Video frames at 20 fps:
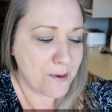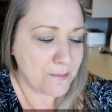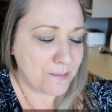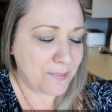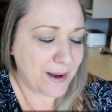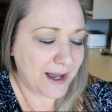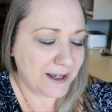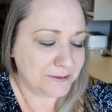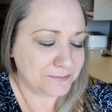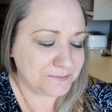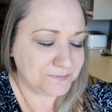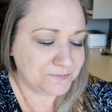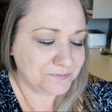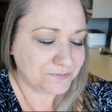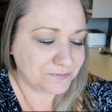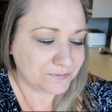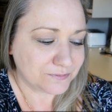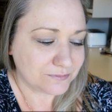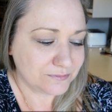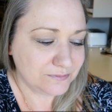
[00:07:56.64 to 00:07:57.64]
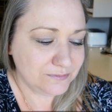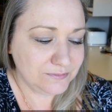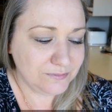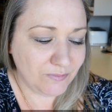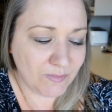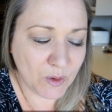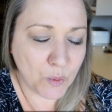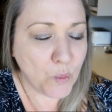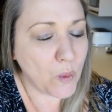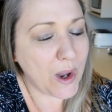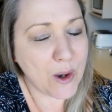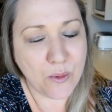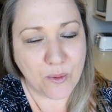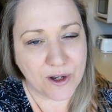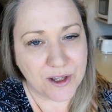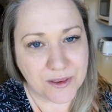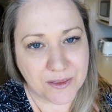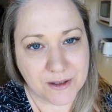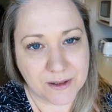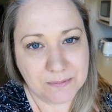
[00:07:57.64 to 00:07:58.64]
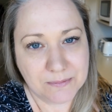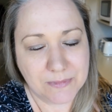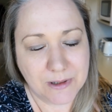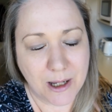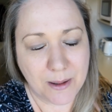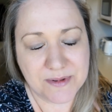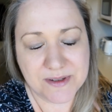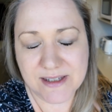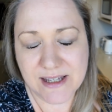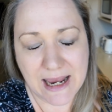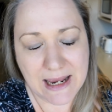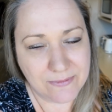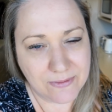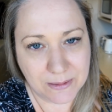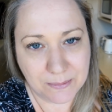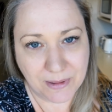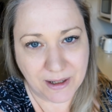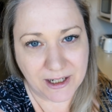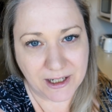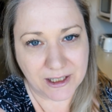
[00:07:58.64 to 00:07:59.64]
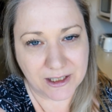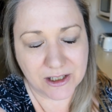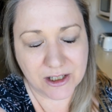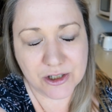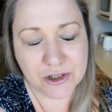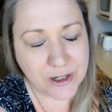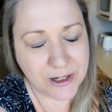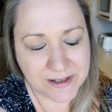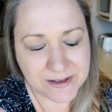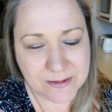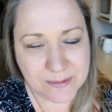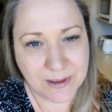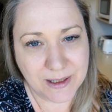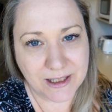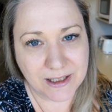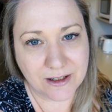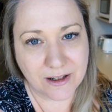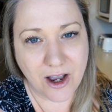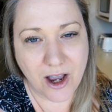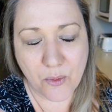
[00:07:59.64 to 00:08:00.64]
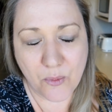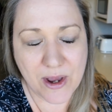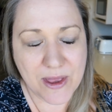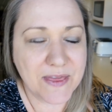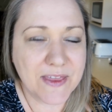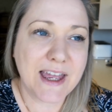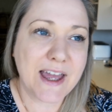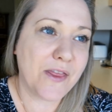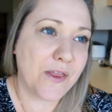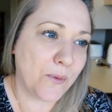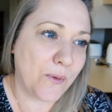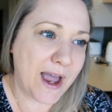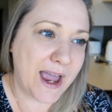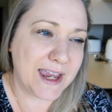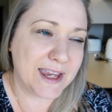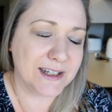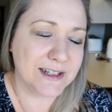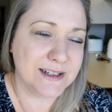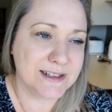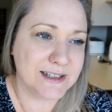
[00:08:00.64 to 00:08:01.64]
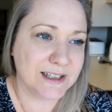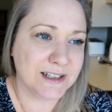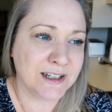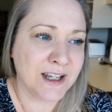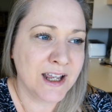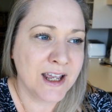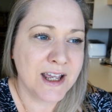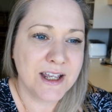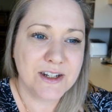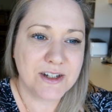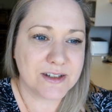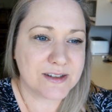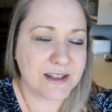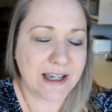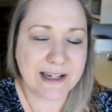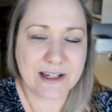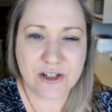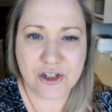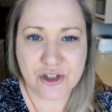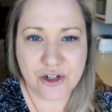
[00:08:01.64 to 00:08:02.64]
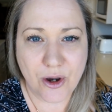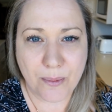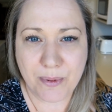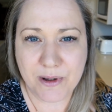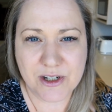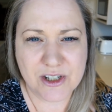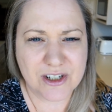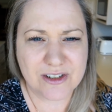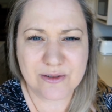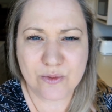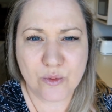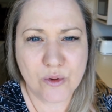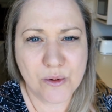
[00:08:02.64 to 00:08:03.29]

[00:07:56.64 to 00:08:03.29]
but well worth it. I'm saving money, trust me. I went the other way and did just like a shop at just